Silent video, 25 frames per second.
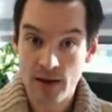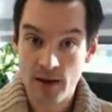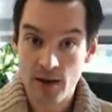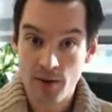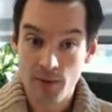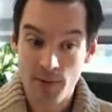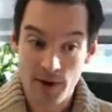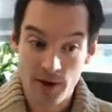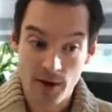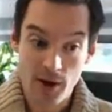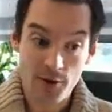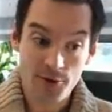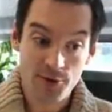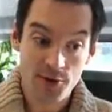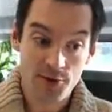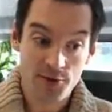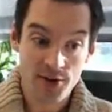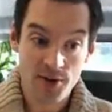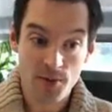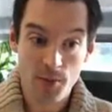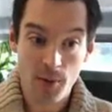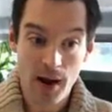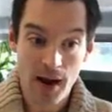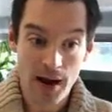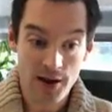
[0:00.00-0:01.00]
We can also
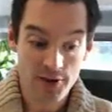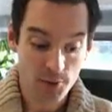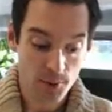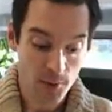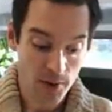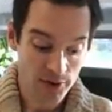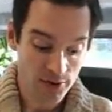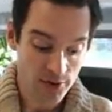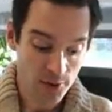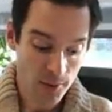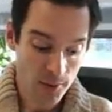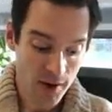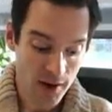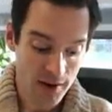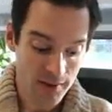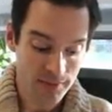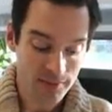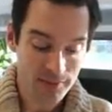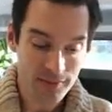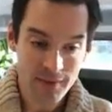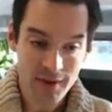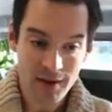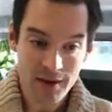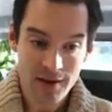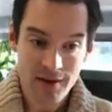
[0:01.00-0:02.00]
see why it's one-to-one. -one.
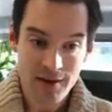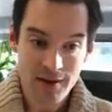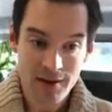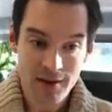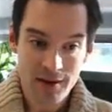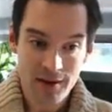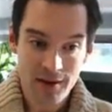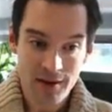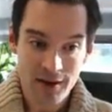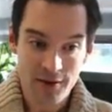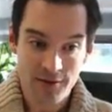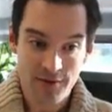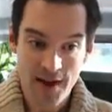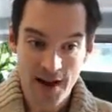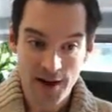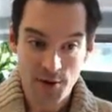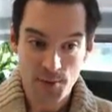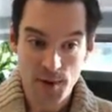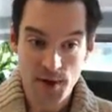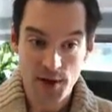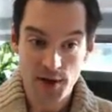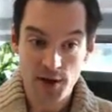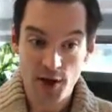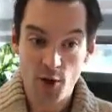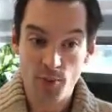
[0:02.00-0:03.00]
In fact,
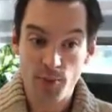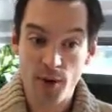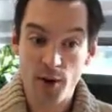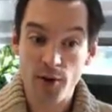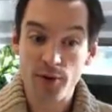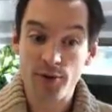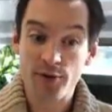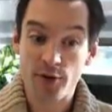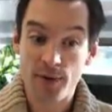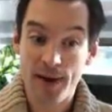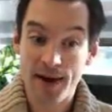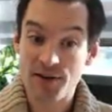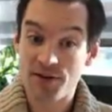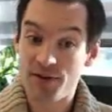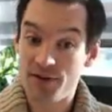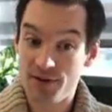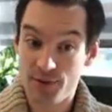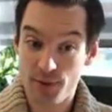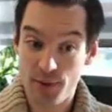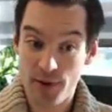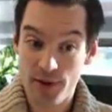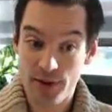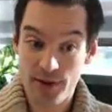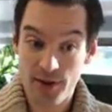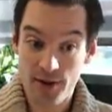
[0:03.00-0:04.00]
we can go both directions
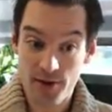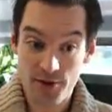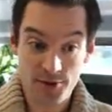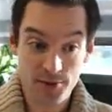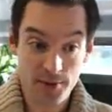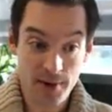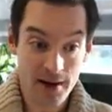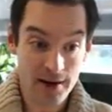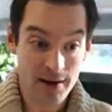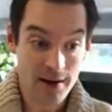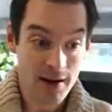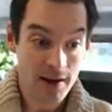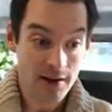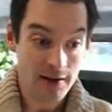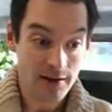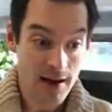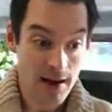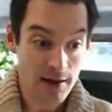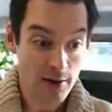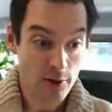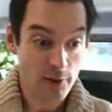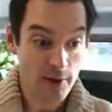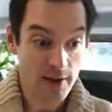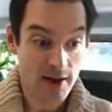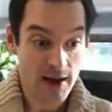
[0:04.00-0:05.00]
with this, right?
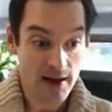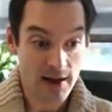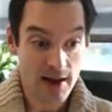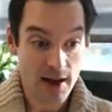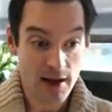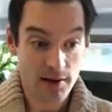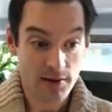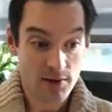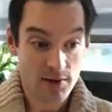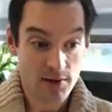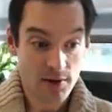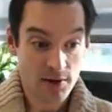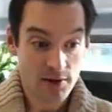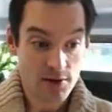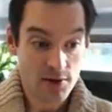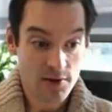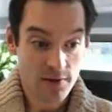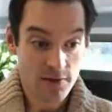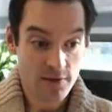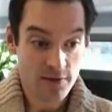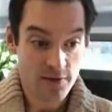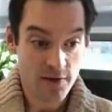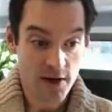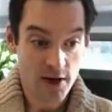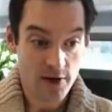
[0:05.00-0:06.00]
Not only can I
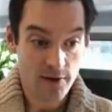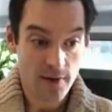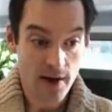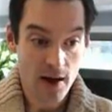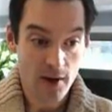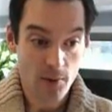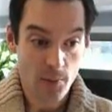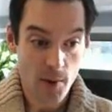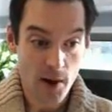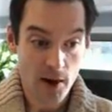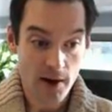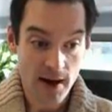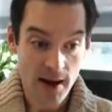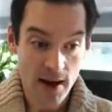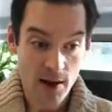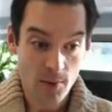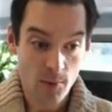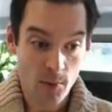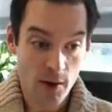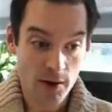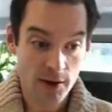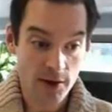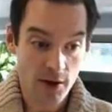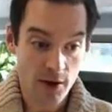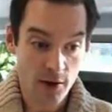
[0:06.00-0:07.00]
figure out where
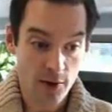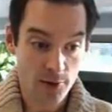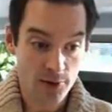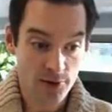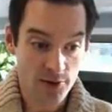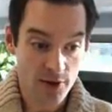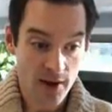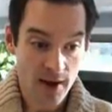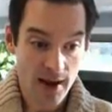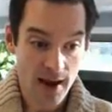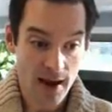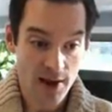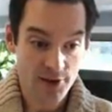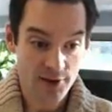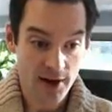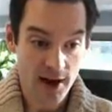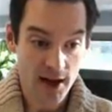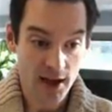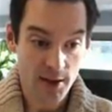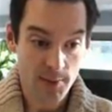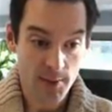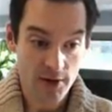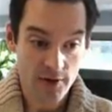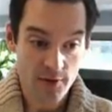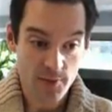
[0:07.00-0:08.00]
A1 goes as an
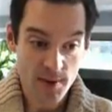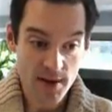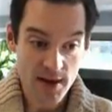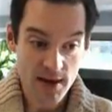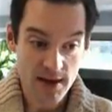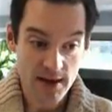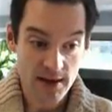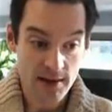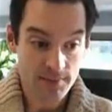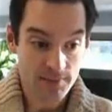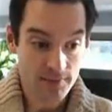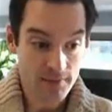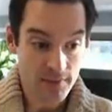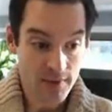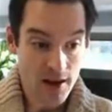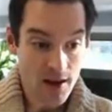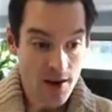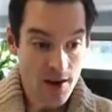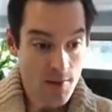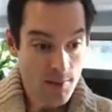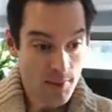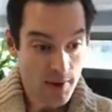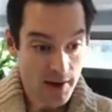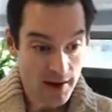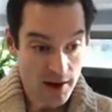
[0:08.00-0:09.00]
element of B,
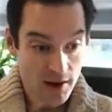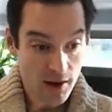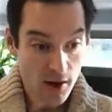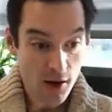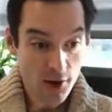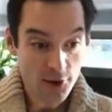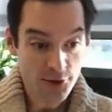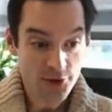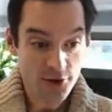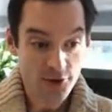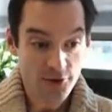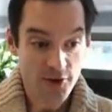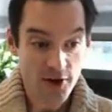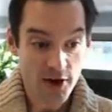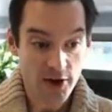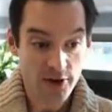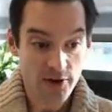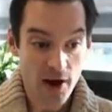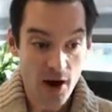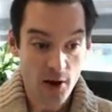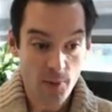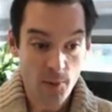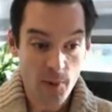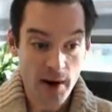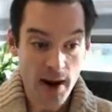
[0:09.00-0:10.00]
but I can also figure
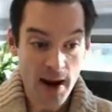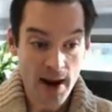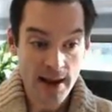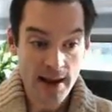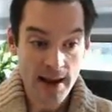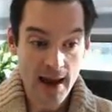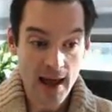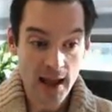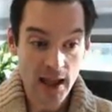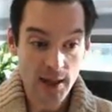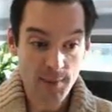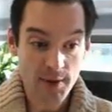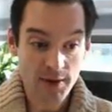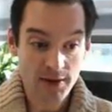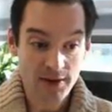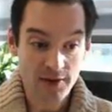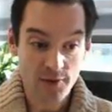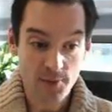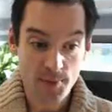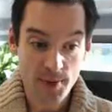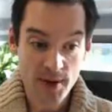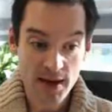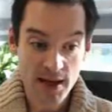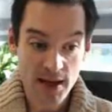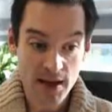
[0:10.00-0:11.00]
out where any element
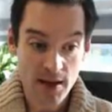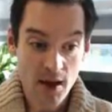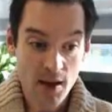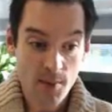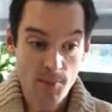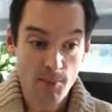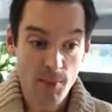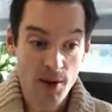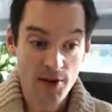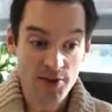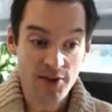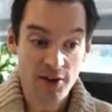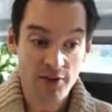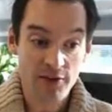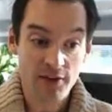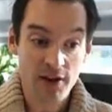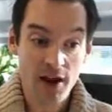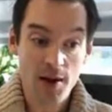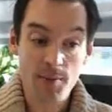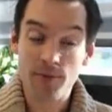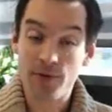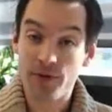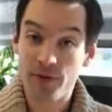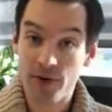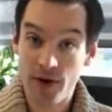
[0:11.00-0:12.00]
of B must have
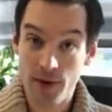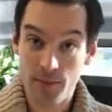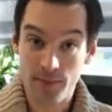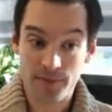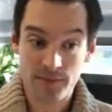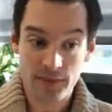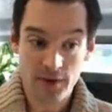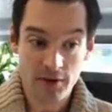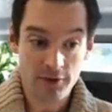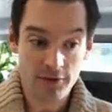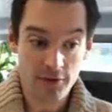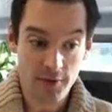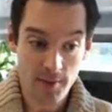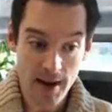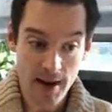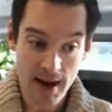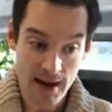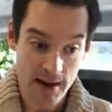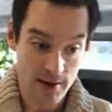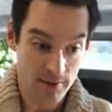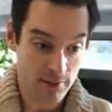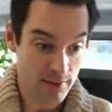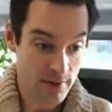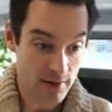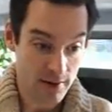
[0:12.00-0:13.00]
come from, from
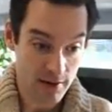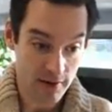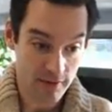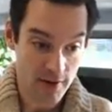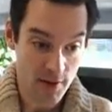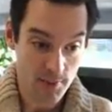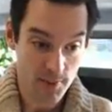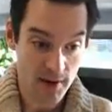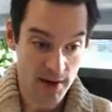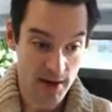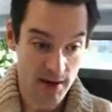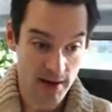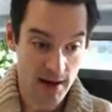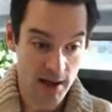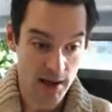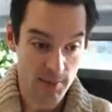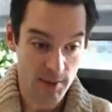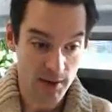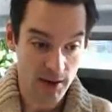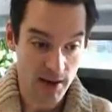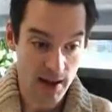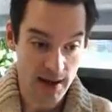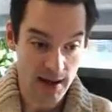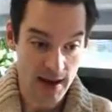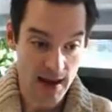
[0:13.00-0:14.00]
A. If I pick an
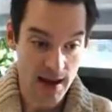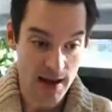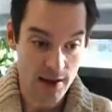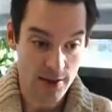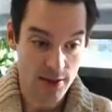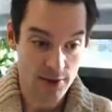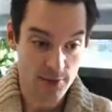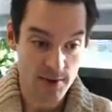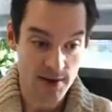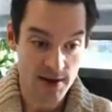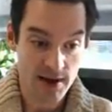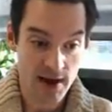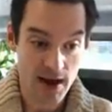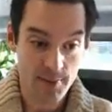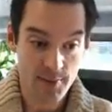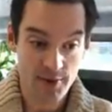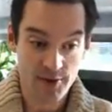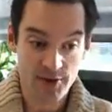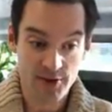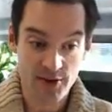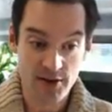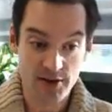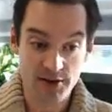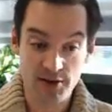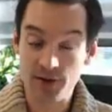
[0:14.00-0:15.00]
element like A3 comma
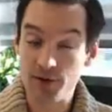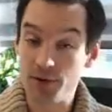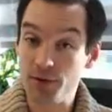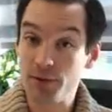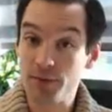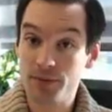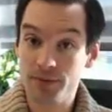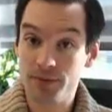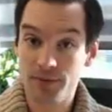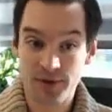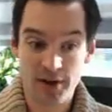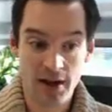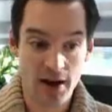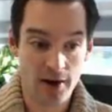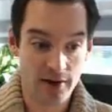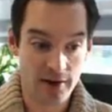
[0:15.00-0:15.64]
C2 down